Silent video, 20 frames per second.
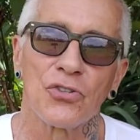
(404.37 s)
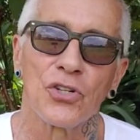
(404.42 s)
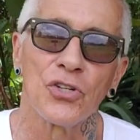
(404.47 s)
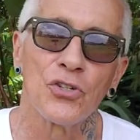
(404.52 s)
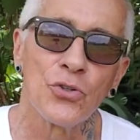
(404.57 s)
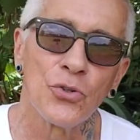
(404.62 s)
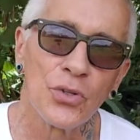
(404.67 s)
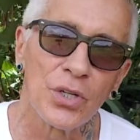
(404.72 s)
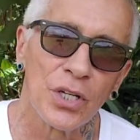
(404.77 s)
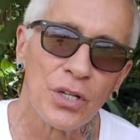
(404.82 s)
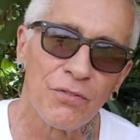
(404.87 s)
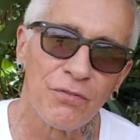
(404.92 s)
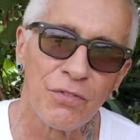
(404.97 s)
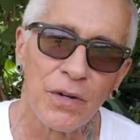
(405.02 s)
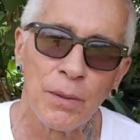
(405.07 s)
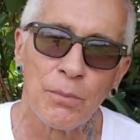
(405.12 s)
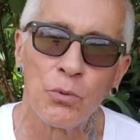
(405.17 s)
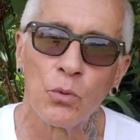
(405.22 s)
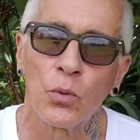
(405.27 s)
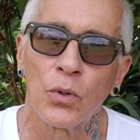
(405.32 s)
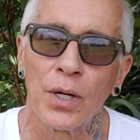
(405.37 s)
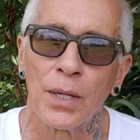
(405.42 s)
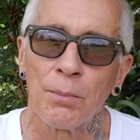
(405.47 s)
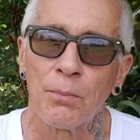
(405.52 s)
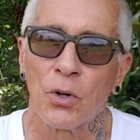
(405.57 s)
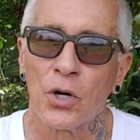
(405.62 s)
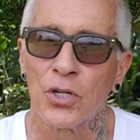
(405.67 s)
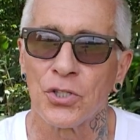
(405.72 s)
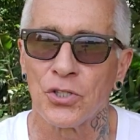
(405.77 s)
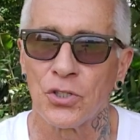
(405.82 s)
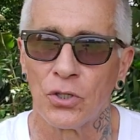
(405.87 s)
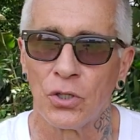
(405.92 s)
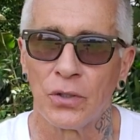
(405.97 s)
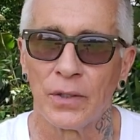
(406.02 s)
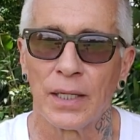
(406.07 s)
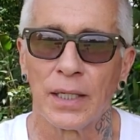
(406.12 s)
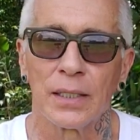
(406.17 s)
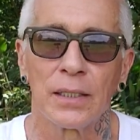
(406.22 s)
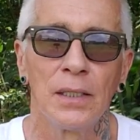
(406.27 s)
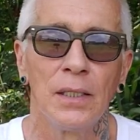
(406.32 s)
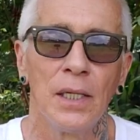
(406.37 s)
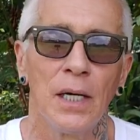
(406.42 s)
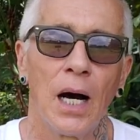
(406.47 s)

the New Year, February and March and all that.